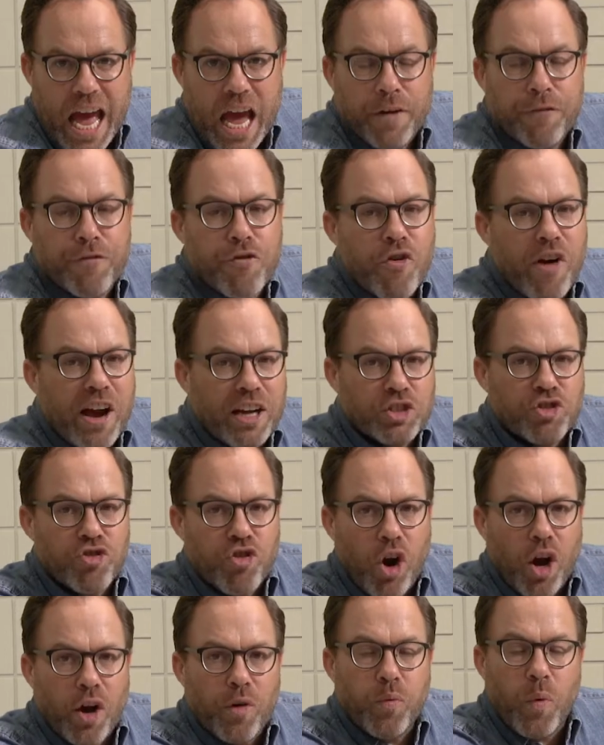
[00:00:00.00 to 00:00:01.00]
And for our
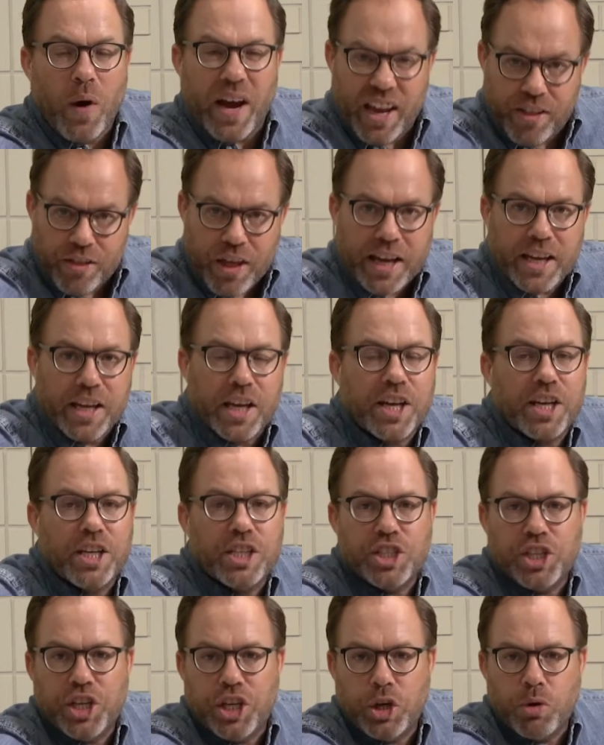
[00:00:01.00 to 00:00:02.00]
driveway, and that can
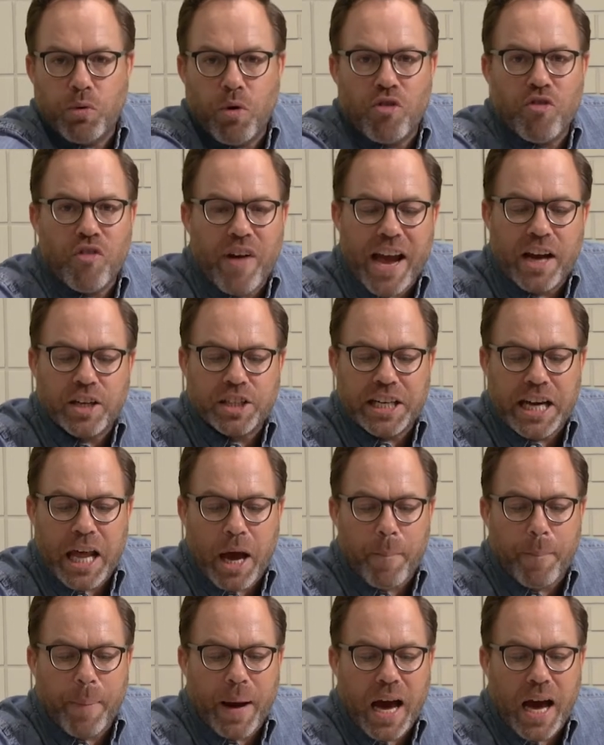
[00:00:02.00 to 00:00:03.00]
continue around in
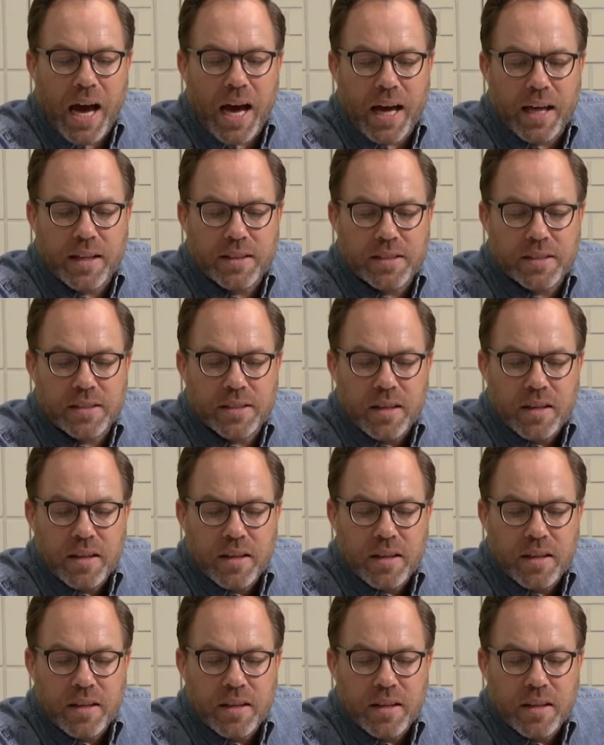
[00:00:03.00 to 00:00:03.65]
our paths,